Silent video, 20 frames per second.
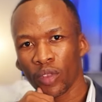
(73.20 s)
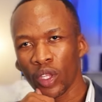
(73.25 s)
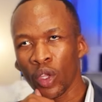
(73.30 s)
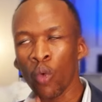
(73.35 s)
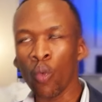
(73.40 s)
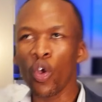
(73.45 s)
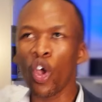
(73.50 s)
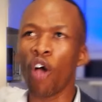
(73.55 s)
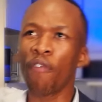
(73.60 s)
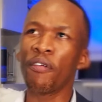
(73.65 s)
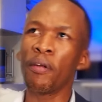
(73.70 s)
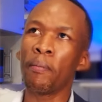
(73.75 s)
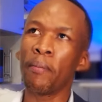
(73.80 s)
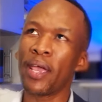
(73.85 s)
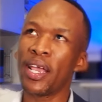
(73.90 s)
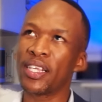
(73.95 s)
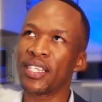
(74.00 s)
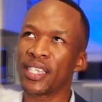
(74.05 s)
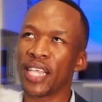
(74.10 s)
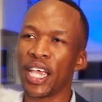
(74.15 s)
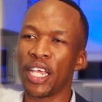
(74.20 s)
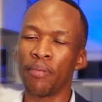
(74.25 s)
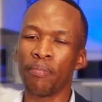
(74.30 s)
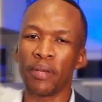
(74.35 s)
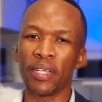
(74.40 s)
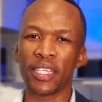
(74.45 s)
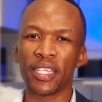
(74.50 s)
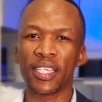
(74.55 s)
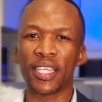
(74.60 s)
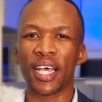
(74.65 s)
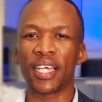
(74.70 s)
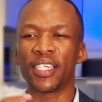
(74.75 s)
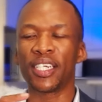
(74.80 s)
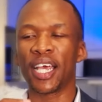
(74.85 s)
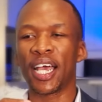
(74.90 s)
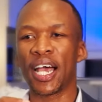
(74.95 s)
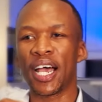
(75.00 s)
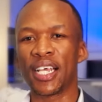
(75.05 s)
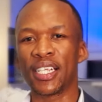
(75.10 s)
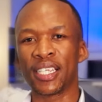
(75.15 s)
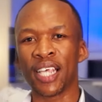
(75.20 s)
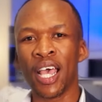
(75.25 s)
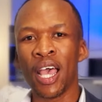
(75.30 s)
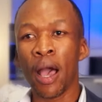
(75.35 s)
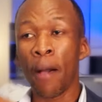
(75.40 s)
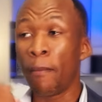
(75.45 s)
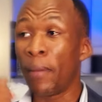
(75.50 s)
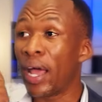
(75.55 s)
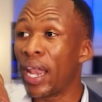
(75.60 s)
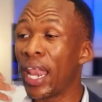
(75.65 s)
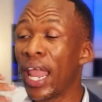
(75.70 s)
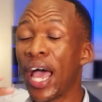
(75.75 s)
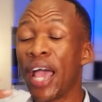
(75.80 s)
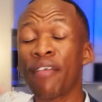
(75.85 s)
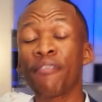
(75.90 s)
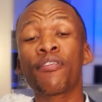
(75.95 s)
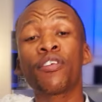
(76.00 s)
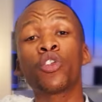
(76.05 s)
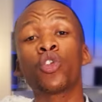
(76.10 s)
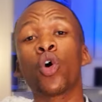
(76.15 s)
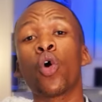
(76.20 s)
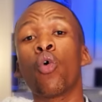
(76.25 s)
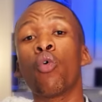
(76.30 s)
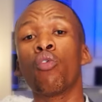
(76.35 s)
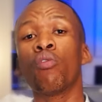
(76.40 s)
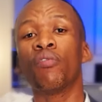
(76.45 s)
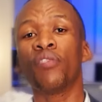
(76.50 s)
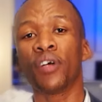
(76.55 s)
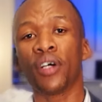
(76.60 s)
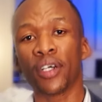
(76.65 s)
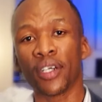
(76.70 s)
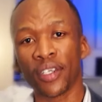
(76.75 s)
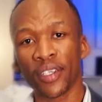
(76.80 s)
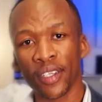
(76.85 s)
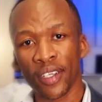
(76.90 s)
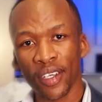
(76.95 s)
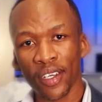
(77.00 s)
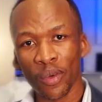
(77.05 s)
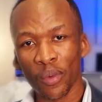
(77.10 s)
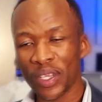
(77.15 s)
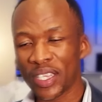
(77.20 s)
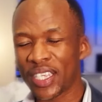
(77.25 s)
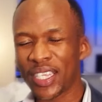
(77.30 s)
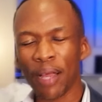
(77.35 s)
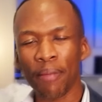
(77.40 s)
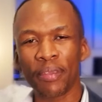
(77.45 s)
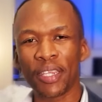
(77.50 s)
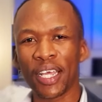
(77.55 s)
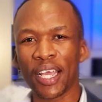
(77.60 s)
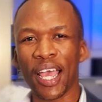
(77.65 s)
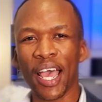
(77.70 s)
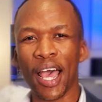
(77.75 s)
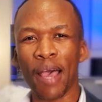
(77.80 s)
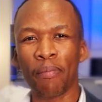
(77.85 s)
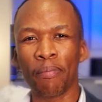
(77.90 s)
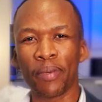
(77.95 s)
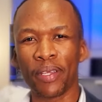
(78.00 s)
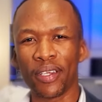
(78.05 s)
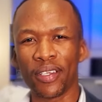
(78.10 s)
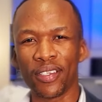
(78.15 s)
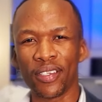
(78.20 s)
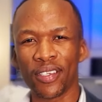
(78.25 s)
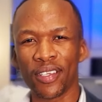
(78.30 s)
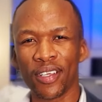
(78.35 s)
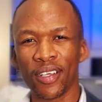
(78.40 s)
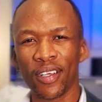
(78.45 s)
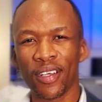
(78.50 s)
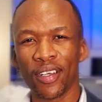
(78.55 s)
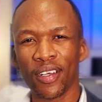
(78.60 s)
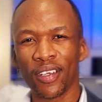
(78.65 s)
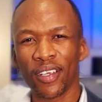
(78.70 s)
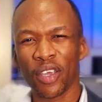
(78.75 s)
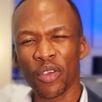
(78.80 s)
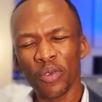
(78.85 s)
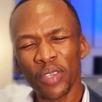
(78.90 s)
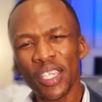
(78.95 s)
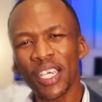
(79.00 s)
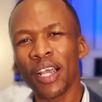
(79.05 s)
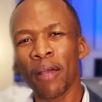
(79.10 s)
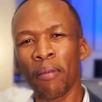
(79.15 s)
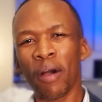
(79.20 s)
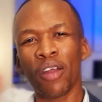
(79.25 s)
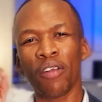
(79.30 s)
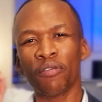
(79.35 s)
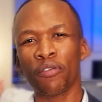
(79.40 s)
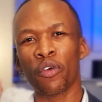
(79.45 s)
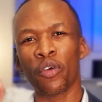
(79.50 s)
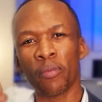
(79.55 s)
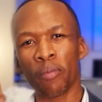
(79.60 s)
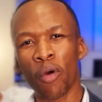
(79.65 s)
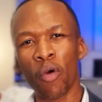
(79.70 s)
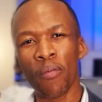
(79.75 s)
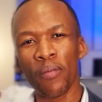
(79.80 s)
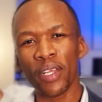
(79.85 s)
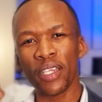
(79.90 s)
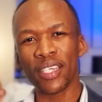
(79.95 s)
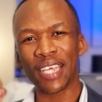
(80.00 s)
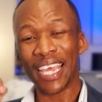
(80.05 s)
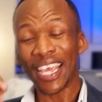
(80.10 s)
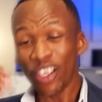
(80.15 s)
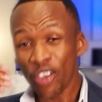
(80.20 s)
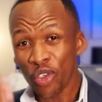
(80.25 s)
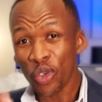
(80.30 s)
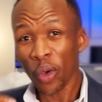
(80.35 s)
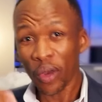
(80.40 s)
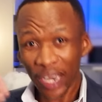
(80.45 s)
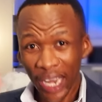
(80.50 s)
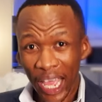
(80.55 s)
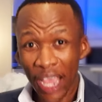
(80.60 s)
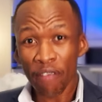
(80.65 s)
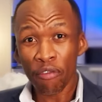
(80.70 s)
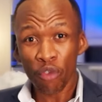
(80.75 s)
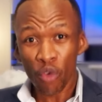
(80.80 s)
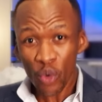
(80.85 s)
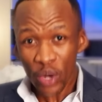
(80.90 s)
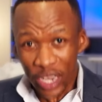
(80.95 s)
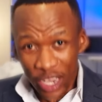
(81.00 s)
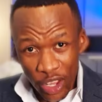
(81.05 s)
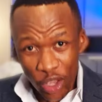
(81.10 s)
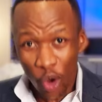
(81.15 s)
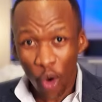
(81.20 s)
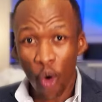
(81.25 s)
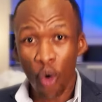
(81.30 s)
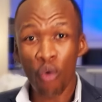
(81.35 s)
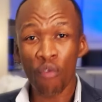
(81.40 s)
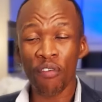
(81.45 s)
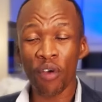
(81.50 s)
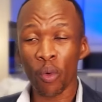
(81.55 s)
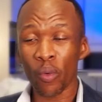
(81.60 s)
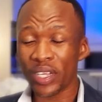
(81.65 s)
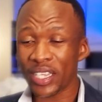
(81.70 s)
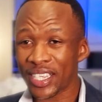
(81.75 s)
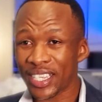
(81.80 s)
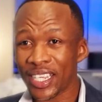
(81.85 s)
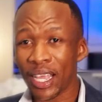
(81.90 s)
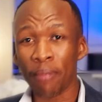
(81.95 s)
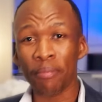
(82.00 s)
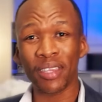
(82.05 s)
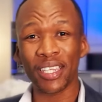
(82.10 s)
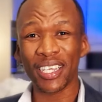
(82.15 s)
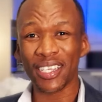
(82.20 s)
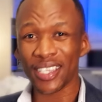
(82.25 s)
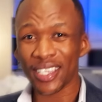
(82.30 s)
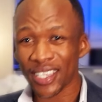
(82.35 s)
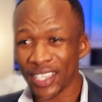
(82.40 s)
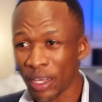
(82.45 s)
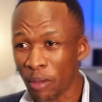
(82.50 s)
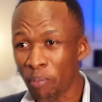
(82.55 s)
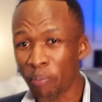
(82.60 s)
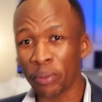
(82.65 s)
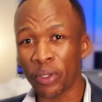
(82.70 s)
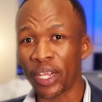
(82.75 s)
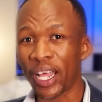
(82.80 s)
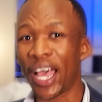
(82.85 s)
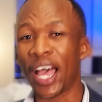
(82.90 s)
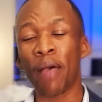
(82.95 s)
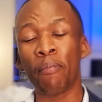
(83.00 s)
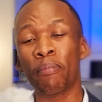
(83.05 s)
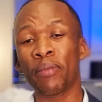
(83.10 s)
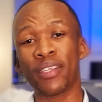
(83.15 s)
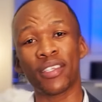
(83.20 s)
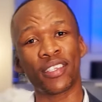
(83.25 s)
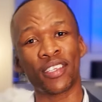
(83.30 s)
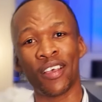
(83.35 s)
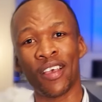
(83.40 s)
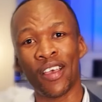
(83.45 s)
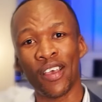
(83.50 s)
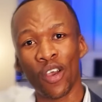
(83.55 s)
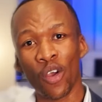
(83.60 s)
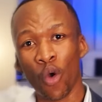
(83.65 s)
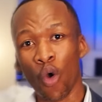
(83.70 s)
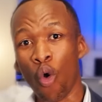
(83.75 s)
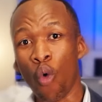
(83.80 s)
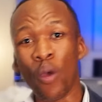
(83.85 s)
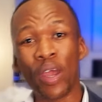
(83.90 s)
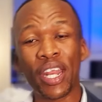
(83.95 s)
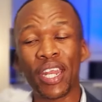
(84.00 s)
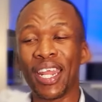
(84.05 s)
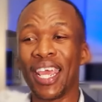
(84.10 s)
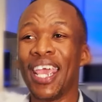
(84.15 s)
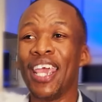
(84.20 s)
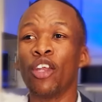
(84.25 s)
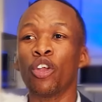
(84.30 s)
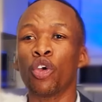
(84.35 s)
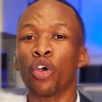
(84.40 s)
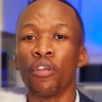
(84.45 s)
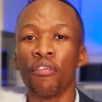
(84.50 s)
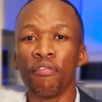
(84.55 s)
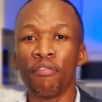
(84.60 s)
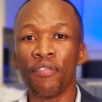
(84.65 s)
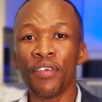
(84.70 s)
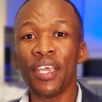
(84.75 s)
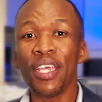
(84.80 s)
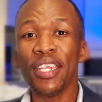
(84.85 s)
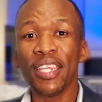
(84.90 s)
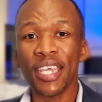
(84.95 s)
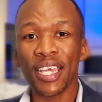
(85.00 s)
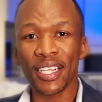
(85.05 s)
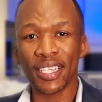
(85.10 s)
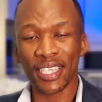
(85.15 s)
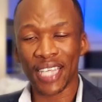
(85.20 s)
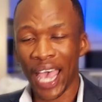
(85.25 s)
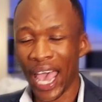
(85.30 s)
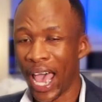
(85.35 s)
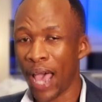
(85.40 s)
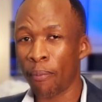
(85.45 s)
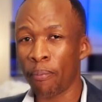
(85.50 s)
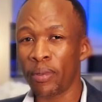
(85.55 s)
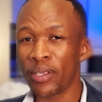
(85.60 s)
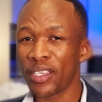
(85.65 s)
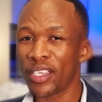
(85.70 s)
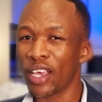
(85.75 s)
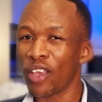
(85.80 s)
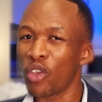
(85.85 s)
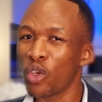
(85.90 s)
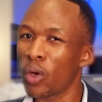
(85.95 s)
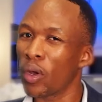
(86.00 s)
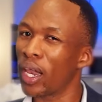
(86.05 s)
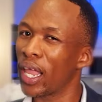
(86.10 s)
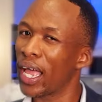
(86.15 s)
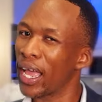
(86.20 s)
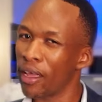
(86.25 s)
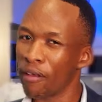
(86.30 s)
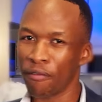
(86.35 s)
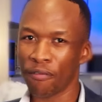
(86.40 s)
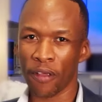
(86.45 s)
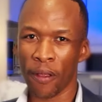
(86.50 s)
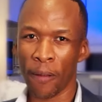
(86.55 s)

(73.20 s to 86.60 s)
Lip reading: We often make statements such as, "My life is over," when something happens. Can you think about it for a moment? Is your life really over when something simple happens or when an inconvenience happens in your life?